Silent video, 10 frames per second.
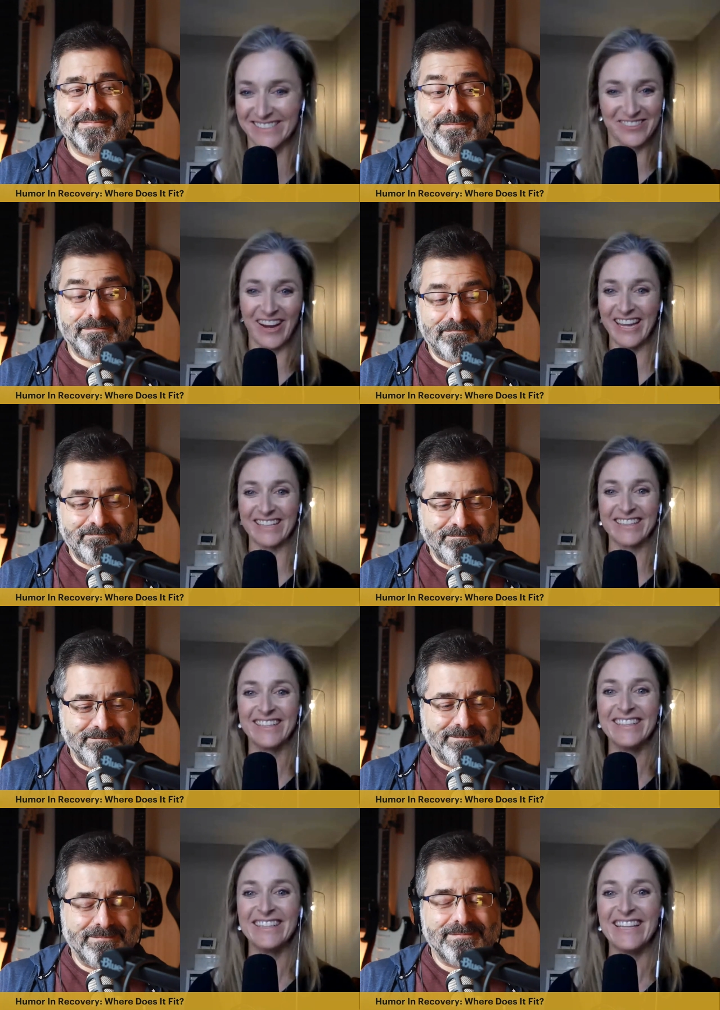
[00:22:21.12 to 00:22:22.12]
Speaker 1: this is great.
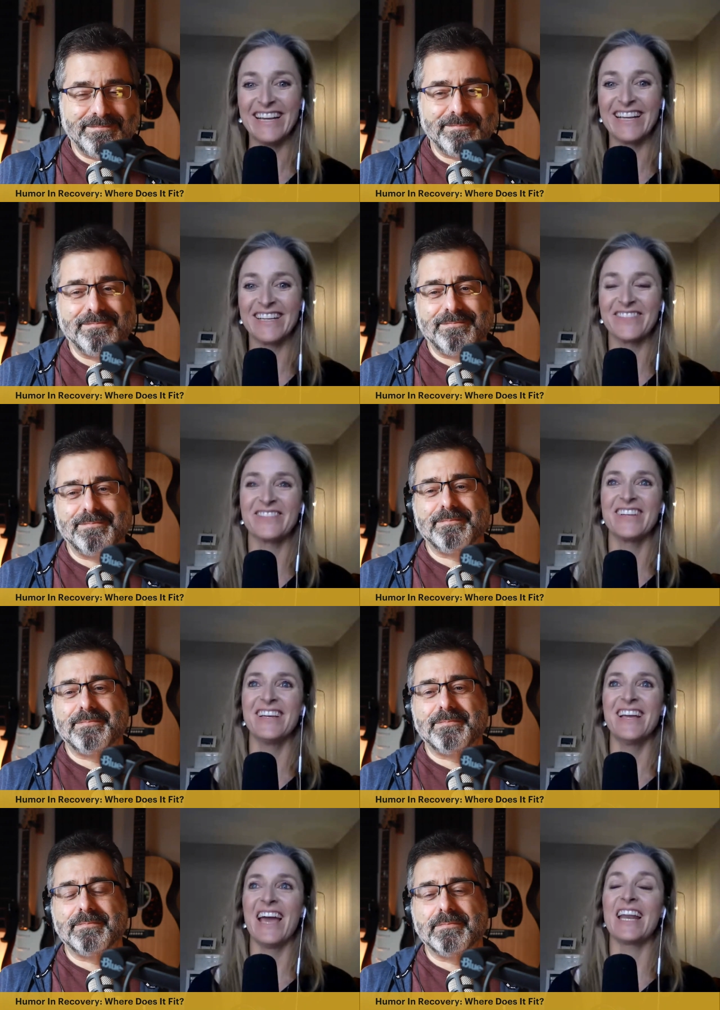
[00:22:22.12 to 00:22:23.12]
Um,
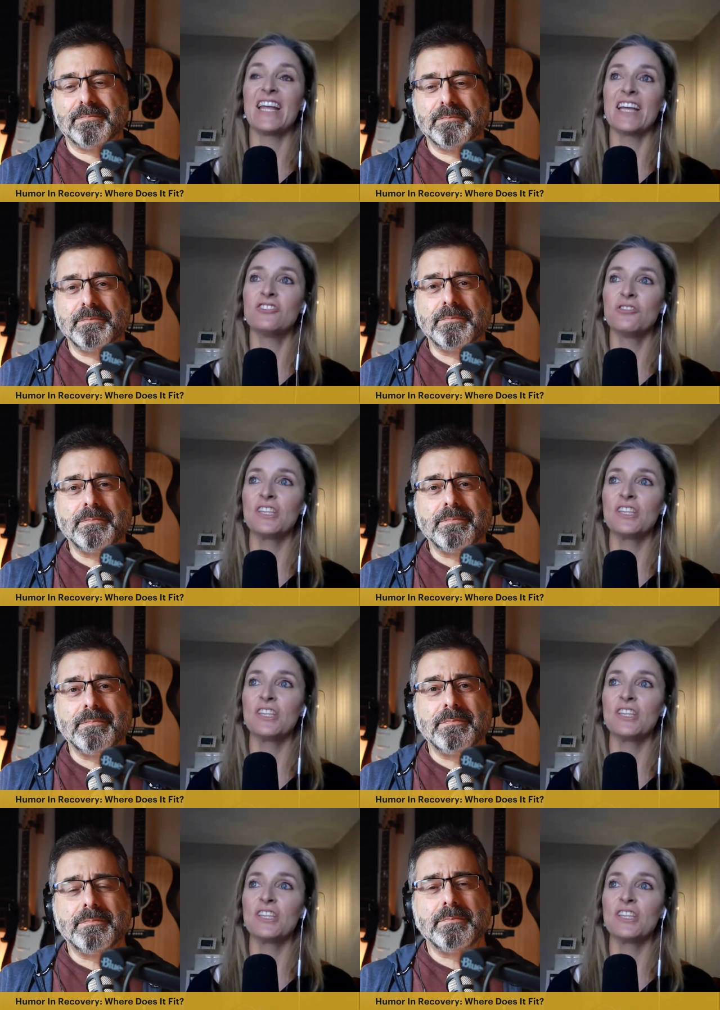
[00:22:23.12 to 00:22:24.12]
and I, I do
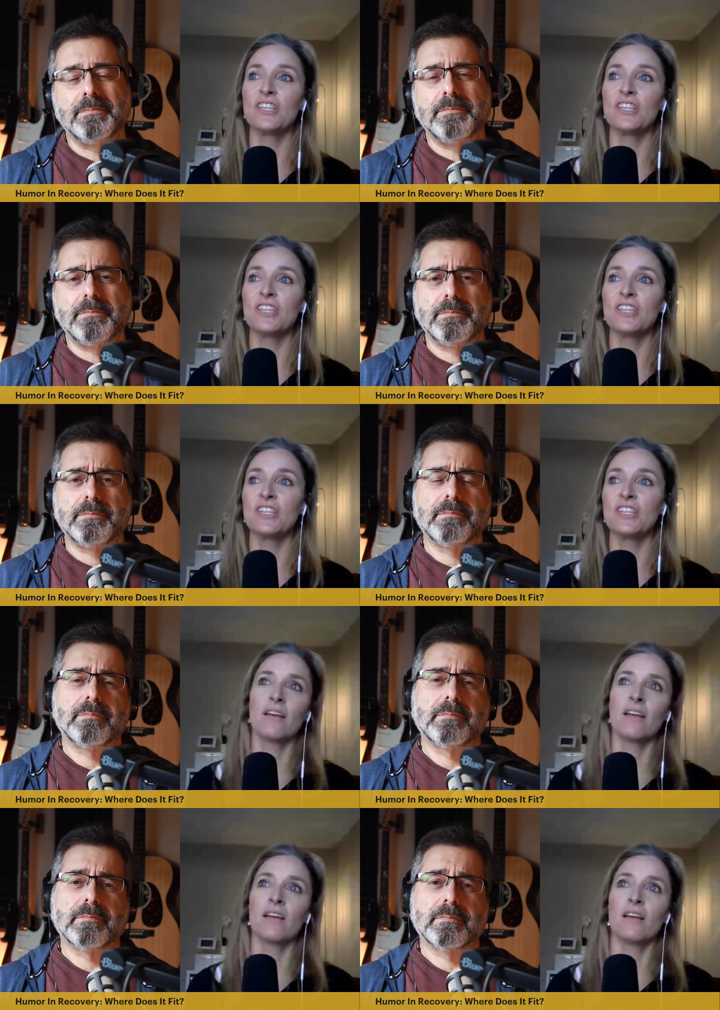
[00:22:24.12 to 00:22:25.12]
think it's not.
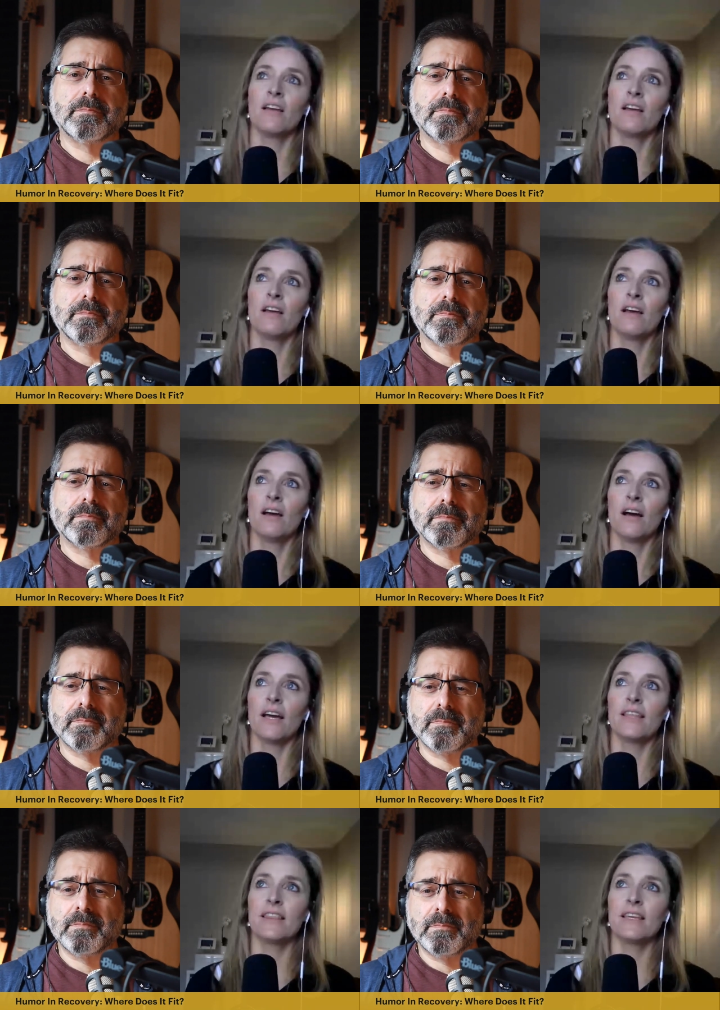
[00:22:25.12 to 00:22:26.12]

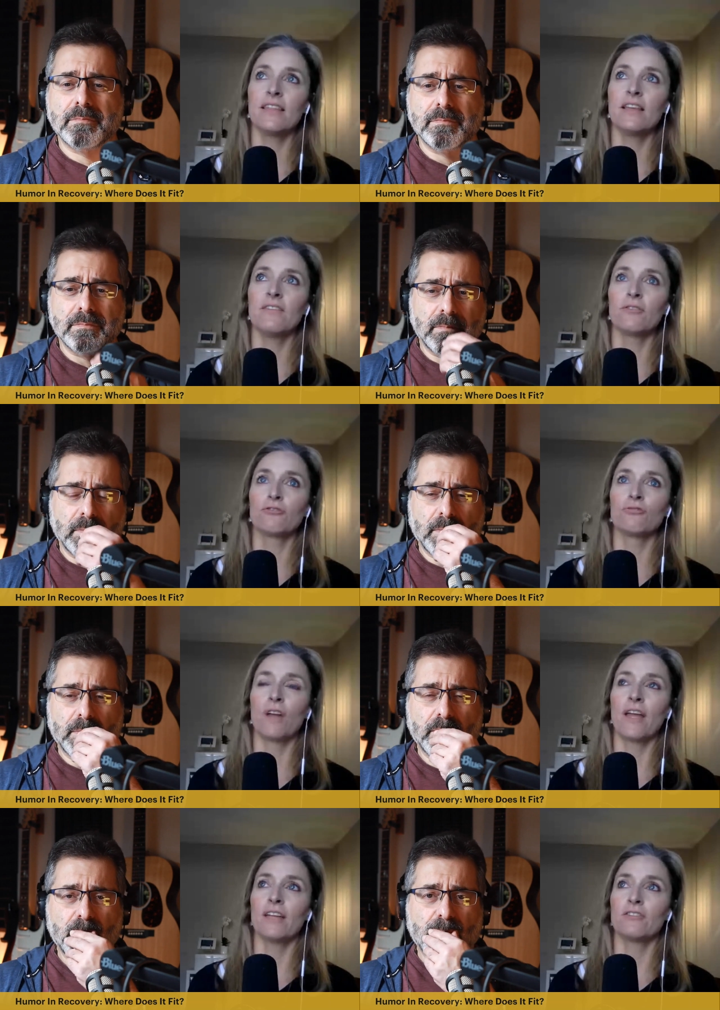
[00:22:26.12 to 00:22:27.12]
I think that if you're
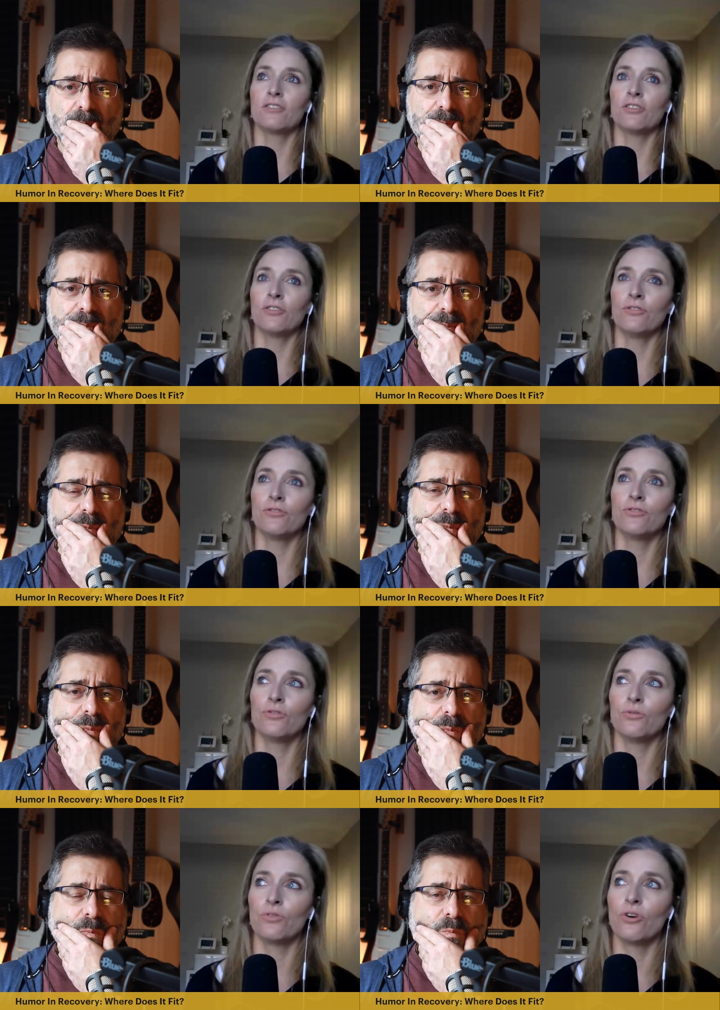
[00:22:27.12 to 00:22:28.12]
trying to
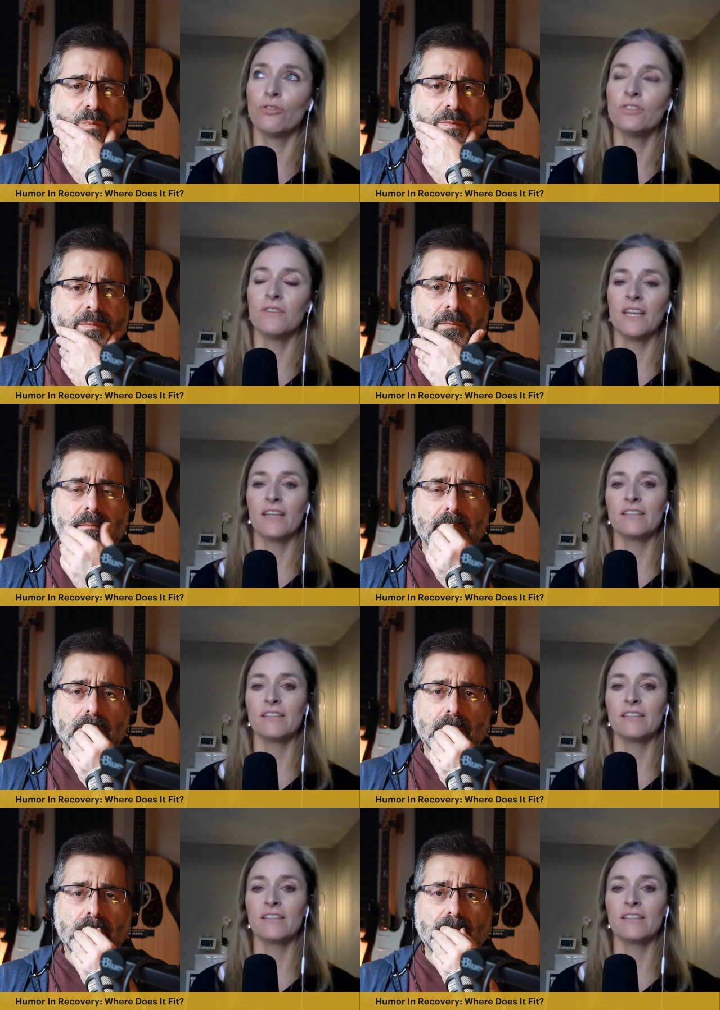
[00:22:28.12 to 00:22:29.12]
to cultivate
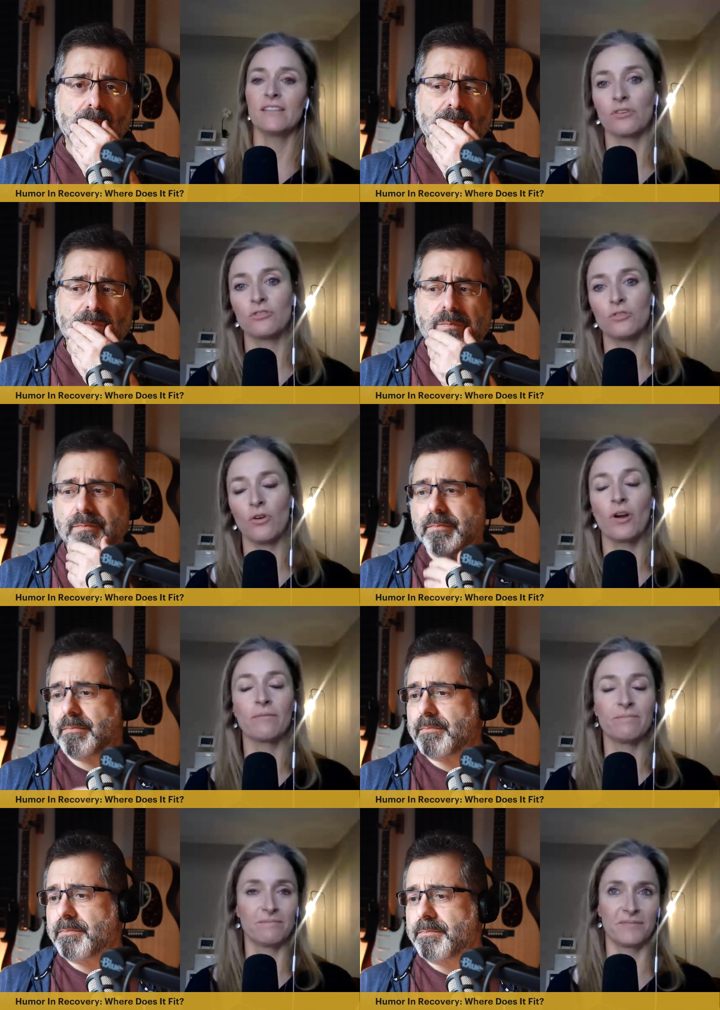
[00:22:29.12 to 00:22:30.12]
anxiety in order to
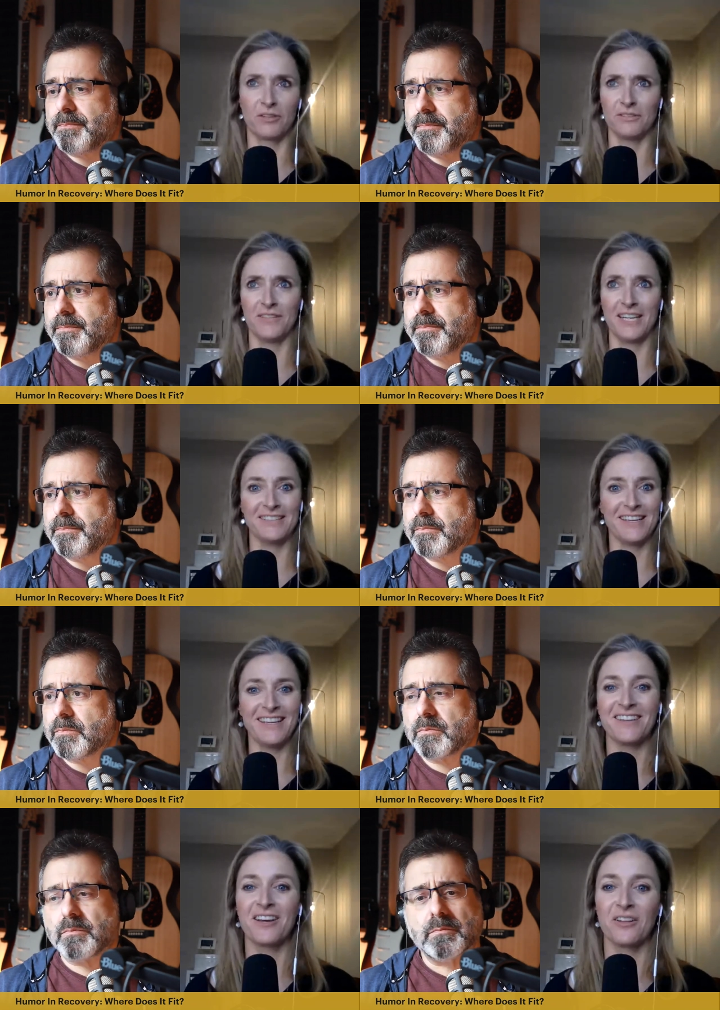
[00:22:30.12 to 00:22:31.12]
or cultivate
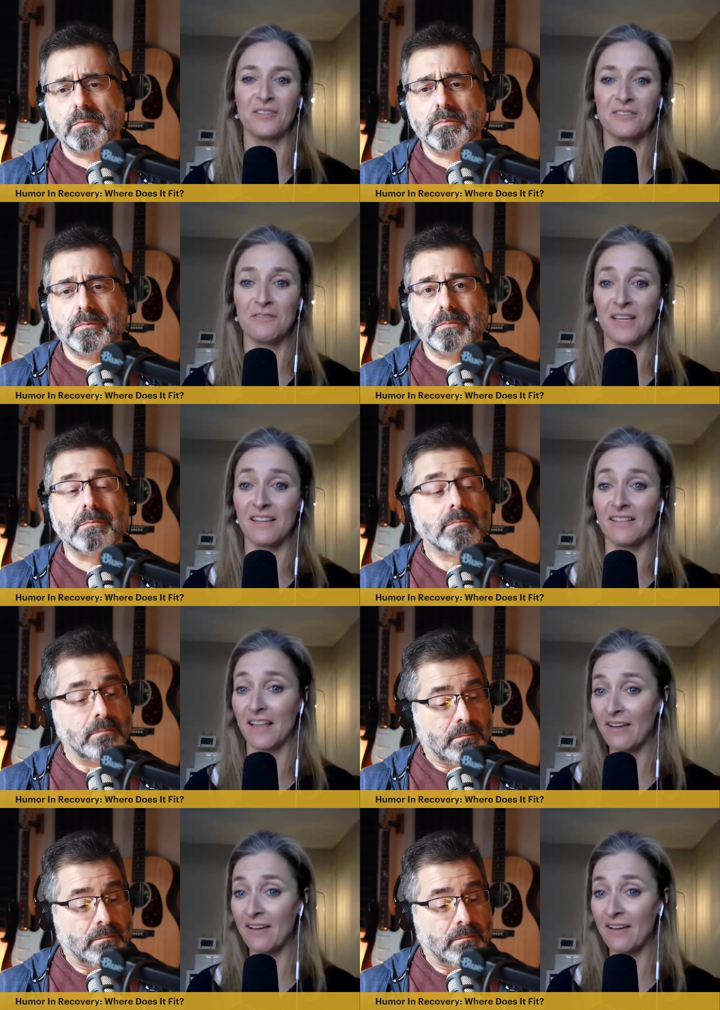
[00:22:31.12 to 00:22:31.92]
anxiety, cultivate